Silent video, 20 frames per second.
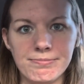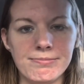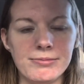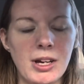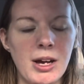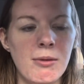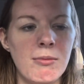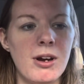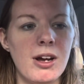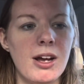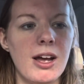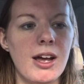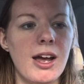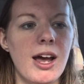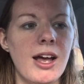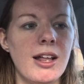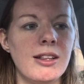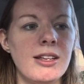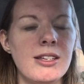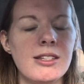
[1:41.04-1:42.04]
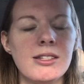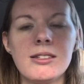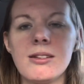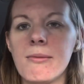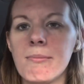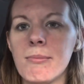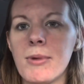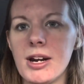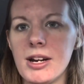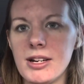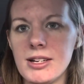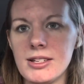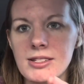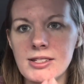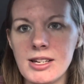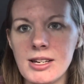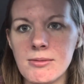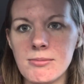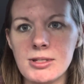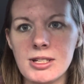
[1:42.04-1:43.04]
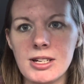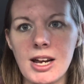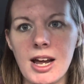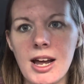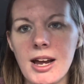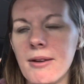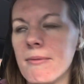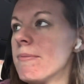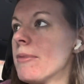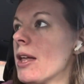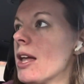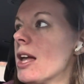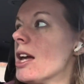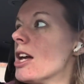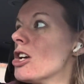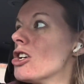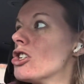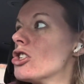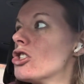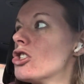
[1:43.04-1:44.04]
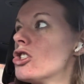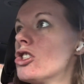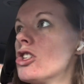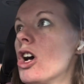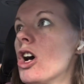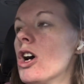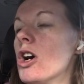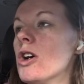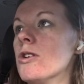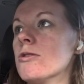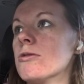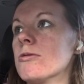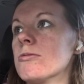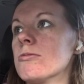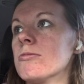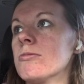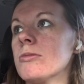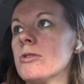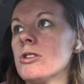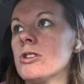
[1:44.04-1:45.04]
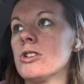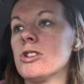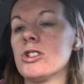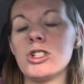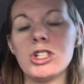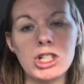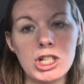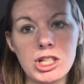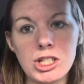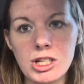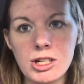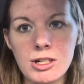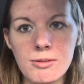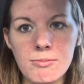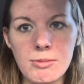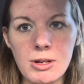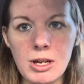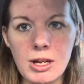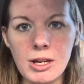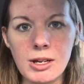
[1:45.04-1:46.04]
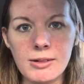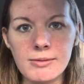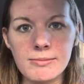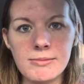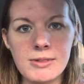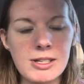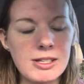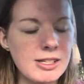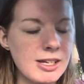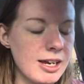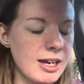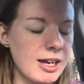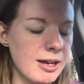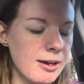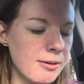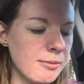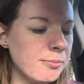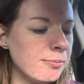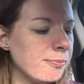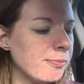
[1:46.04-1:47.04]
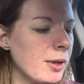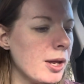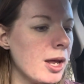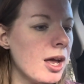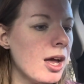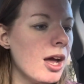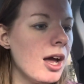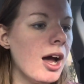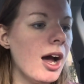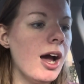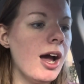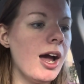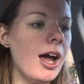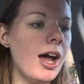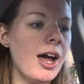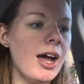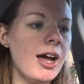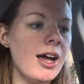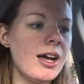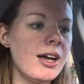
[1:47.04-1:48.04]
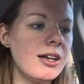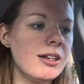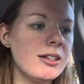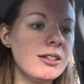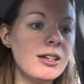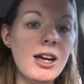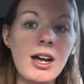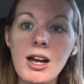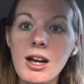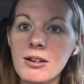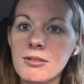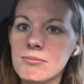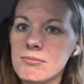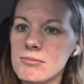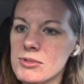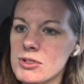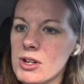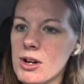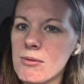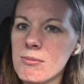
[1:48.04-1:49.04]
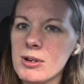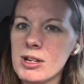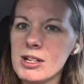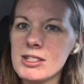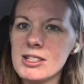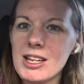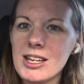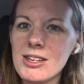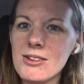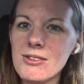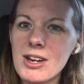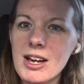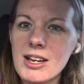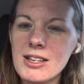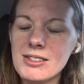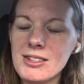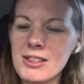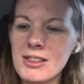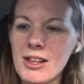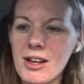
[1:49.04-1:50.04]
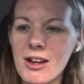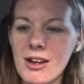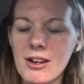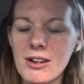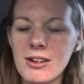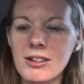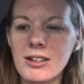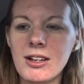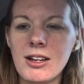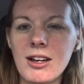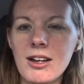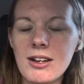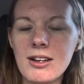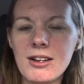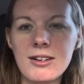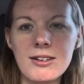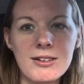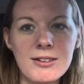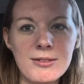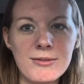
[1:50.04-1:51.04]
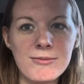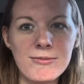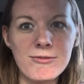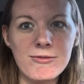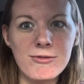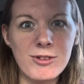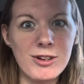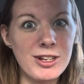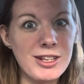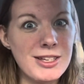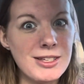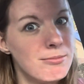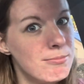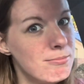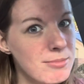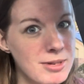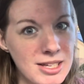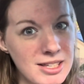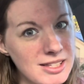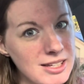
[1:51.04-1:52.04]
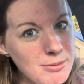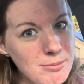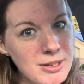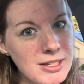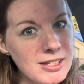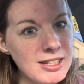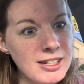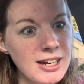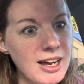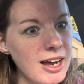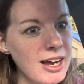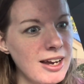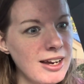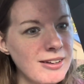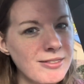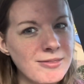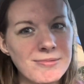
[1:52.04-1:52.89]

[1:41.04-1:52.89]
want at least somebody to see him today. So she's going to be seeing him. And yeah, so I'm going to take you guys along for this busy, busy day.